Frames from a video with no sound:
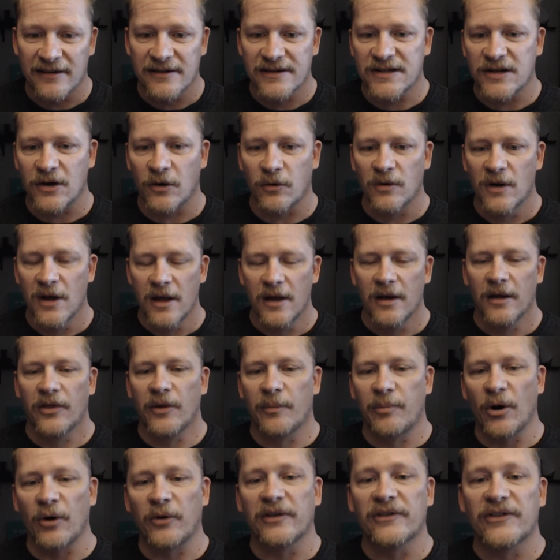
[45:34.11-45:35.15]
So the
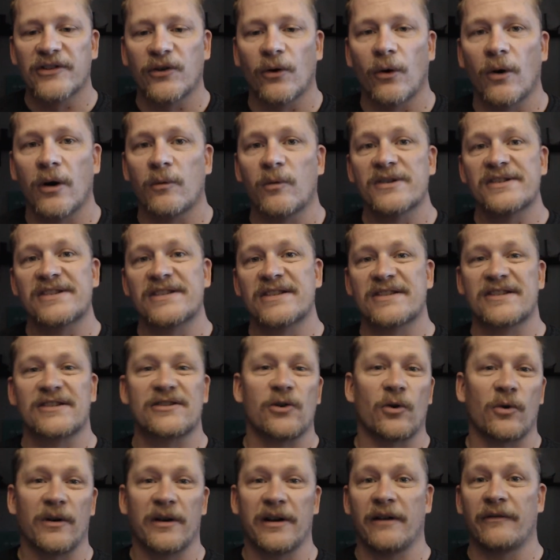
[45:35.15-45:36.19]
Broken Sword was the
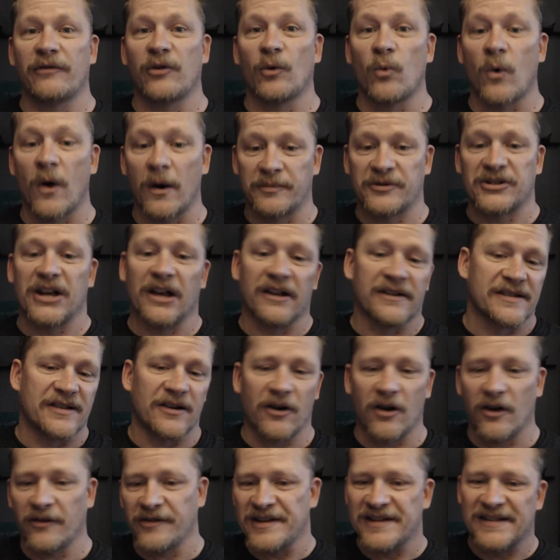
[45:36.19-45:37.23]
story of the warp shells. They're
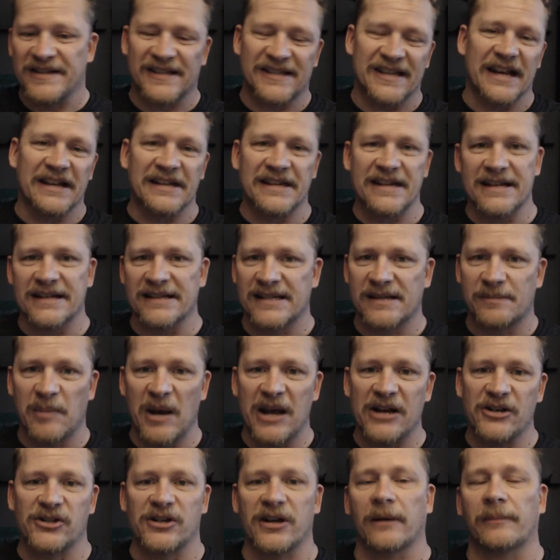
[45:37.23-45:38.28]
all these sentient
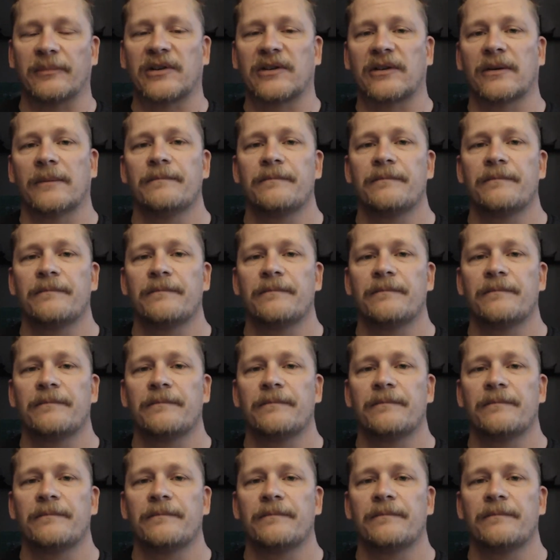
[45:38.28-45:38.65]
spaceships.